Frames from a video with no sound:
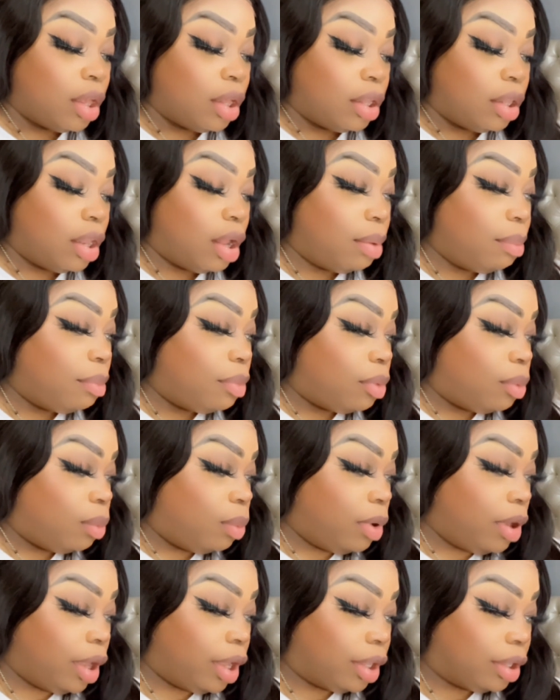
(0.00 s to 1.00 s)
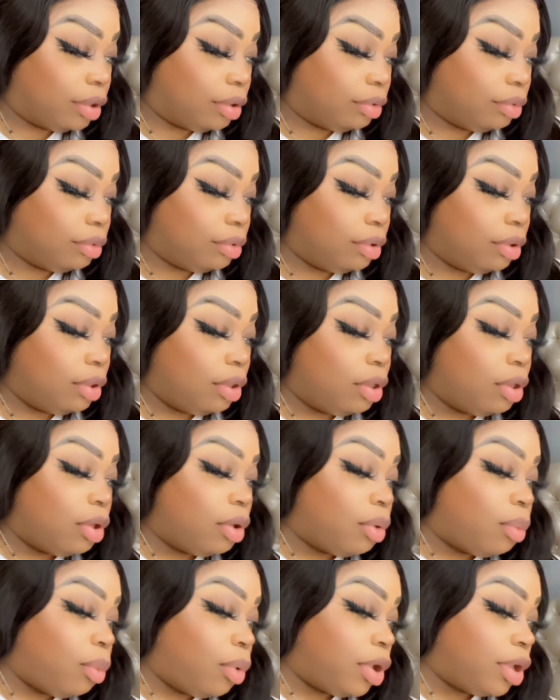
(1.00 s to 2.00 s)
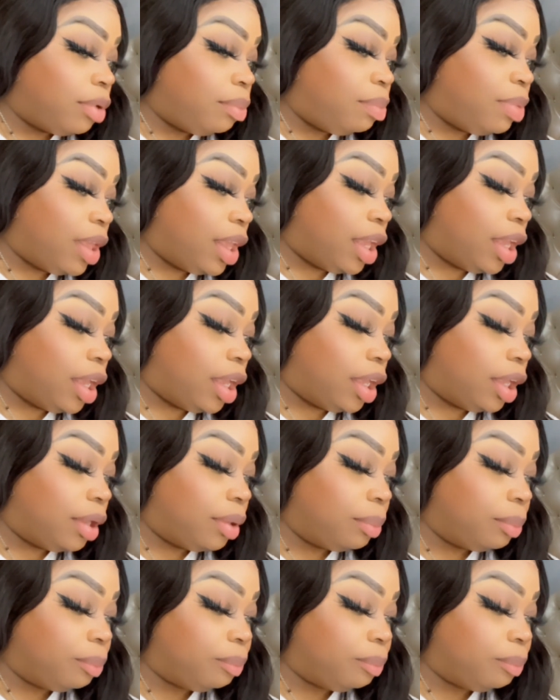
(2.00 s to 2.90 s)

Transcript: Number 1 would be